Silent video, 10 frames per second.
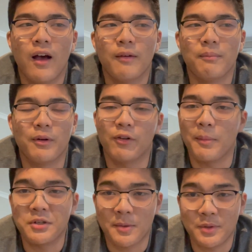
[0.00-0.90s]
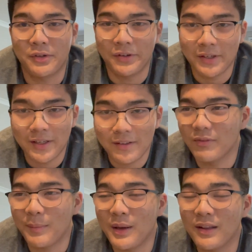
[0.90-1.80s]
performance opportunities.
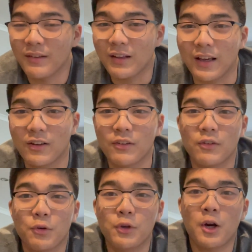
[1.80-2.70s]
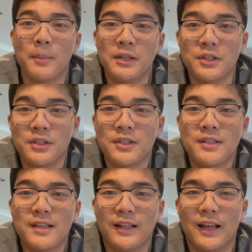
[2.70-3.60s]
I mean, like doing
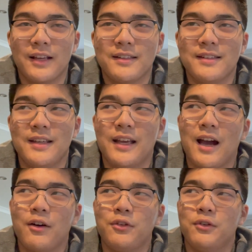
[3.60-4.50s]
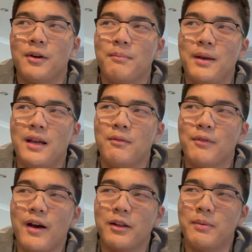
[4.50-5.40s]
competitions and like seeing how you compete
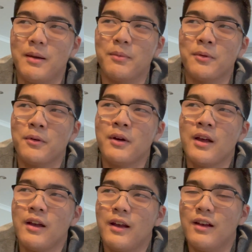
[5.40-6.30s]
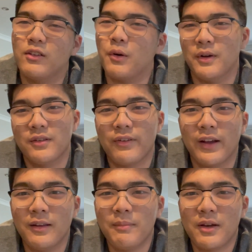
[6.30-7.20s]
with other people is always
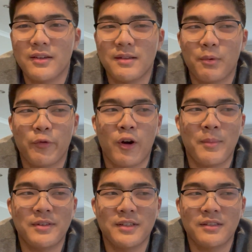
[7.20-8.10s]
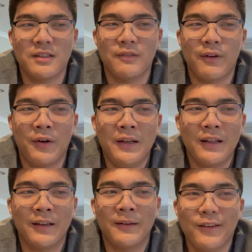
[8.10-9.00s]
fun, because in performances it's very
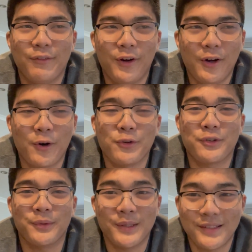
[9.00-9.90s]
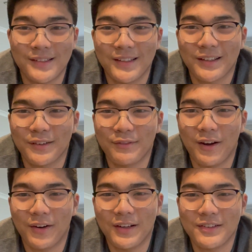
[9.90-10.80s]
like very altruistic,
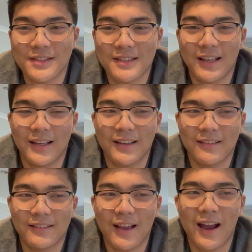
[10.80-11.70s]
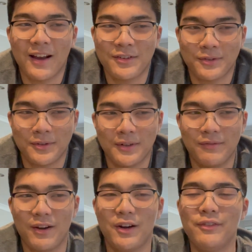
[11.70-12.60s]
very just like casual
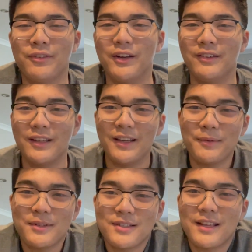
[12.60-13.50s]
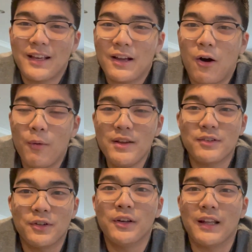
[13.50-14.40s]
and very friendly, which is like always
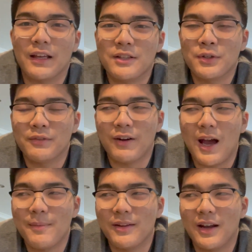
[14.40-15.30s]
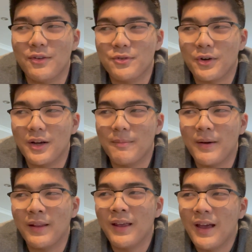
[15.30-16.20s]
good. Like it's good vibes and I enjoy it,
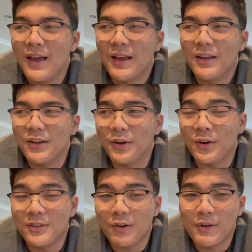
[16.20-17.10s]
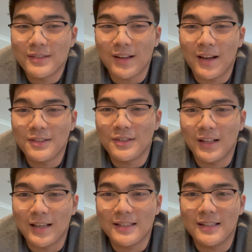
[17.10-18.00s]
but you know, it's always nice to
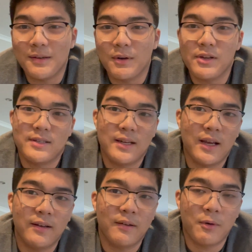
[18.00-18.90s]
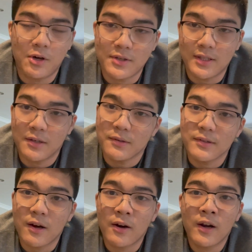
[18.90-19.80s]
like see where you stand and where your skills
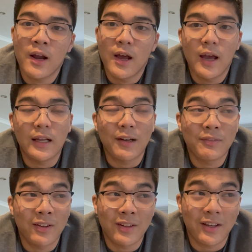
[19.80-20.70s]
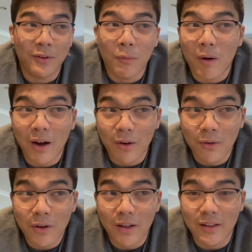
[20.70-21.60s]
are. And I've done that in a
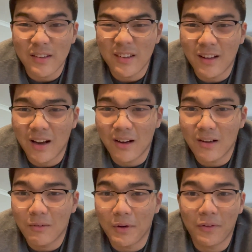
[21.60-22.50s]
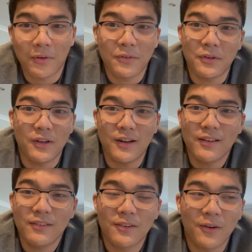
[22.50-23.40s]
while, at least in like 1 or 2
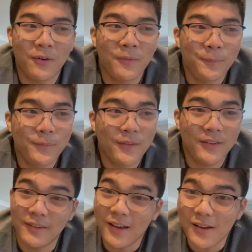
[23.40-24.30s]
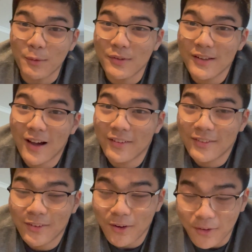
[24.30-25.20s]
years. So yeah, we'll see how
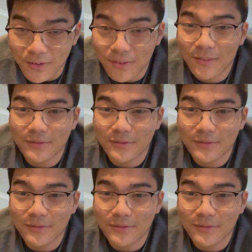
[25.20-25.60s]
this goes.